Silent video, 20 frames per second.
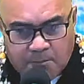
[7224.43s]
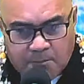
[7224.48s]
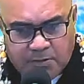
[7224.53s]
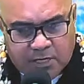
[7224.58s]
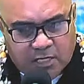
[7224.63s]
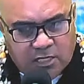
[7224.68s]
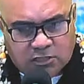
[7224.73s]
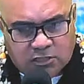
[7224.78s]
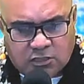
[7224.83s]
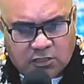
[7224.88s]

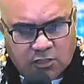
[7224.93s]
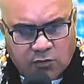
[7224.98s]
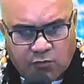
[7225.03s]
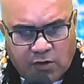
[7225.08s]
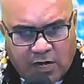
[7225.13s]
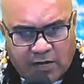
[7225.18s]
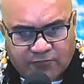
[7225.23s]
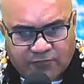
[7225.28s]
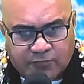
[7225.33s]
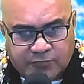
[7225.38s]
Because of the
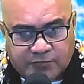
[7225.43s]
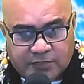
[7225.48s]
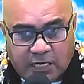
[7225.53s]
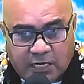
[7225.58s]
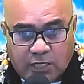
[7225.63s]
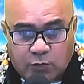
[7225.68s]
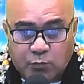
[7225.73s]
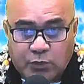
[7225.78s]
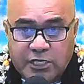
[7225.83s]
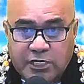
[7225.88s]
wrath of
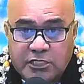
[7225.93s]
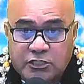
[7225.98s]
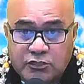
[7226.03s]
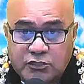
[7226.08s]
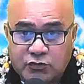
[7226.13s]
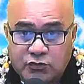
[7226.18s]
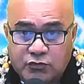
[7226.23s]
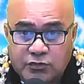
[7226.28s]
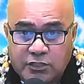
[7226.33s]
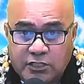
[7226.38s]
God. We
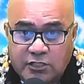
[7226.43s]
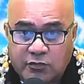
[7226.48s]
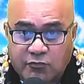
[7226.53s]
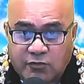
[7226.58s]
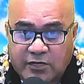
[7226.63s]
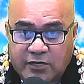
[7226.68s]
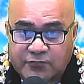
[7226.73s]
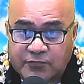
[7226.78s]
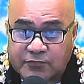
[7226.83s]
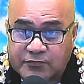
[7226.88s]
do need the
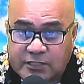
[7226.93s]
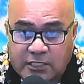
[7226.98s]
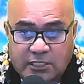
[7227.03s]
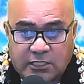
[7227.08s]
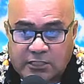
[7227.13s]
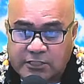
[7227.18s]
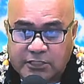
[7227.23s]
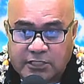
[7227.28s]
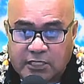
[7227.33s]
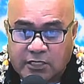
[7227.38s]
wrath of
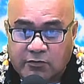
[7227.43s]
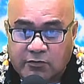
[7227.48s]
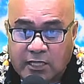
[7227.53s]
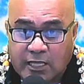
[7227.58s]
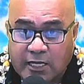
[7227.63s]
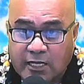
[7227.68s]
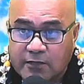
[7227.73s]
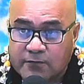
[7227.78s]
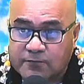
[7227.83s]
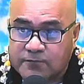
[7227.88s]
God in our
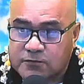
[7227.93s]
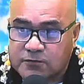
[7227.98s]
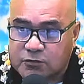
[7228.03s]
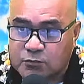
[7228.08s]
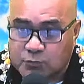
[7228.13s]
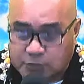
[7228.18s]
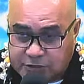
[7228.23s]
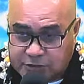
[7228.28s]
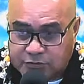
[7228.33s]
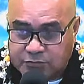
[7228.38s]
lives.
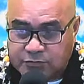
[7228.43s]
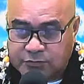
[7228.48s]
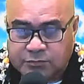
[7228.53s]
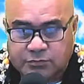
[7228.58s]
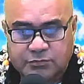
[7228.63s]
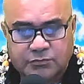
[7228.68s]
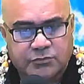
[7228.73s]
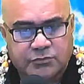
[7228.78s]
We do.